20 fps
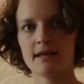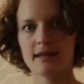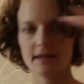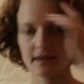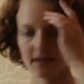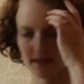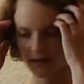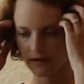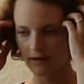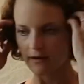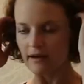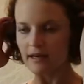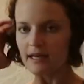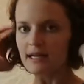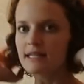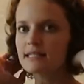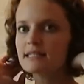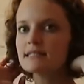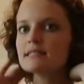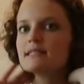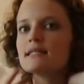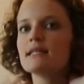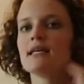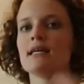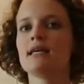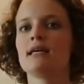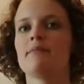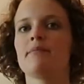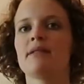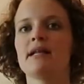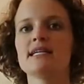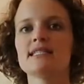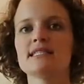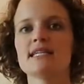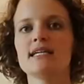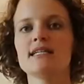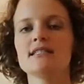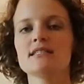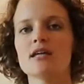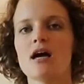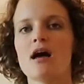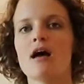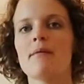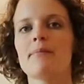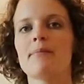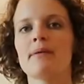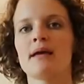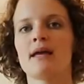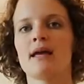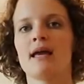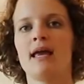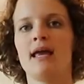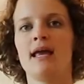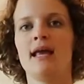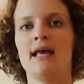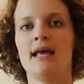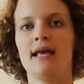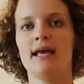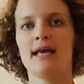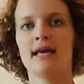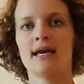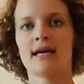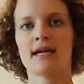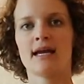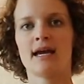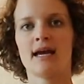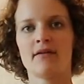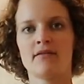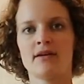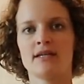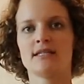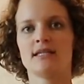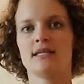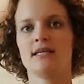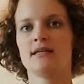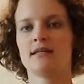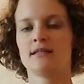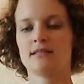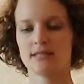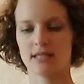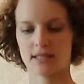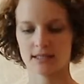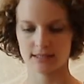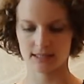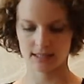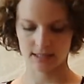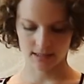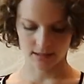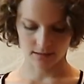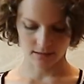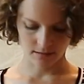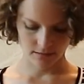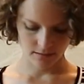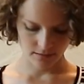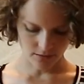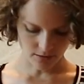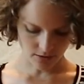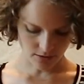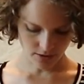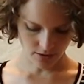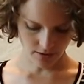Here is the plantain top, and I have it tucked into the